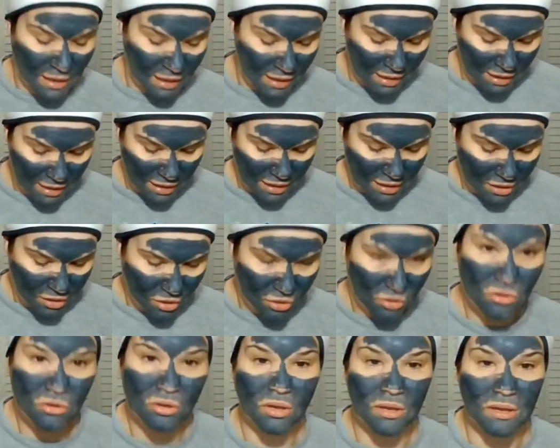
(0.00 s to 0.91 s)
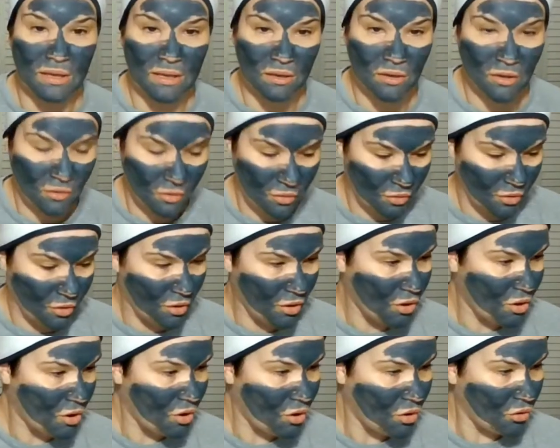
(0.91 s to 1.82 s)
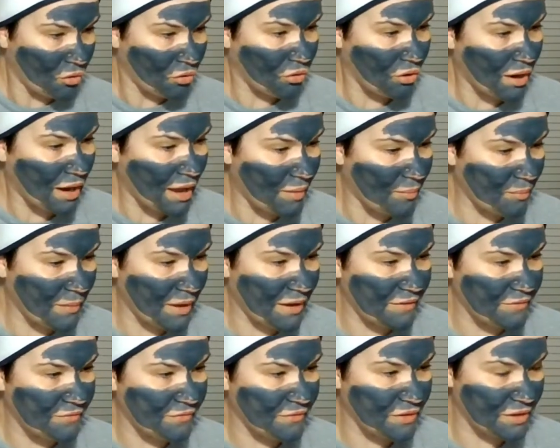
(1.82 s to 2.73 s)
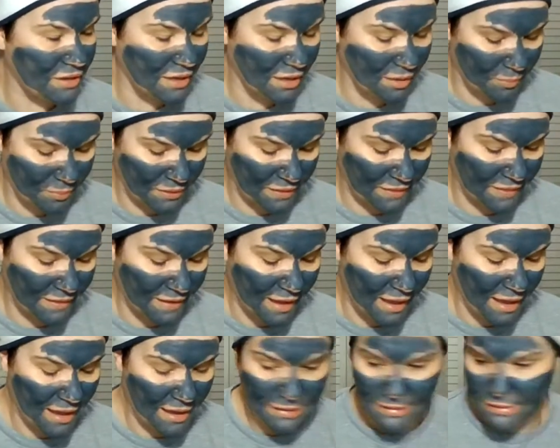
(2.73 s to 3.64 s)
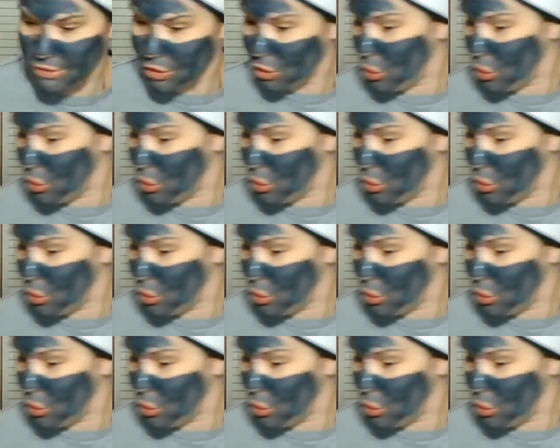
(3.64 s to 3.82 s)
and wrap my foot up in that.